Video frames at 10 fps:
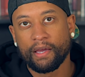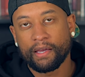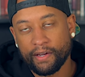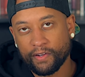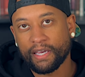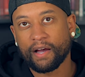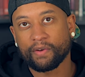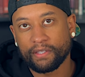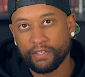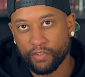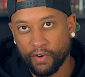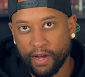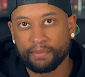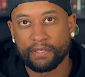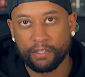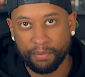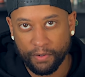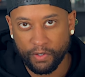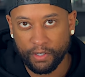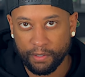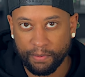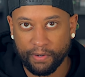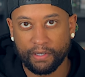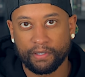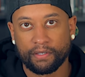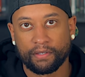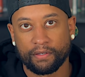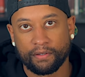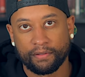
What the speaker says: Here's how he describes his spiritual experience.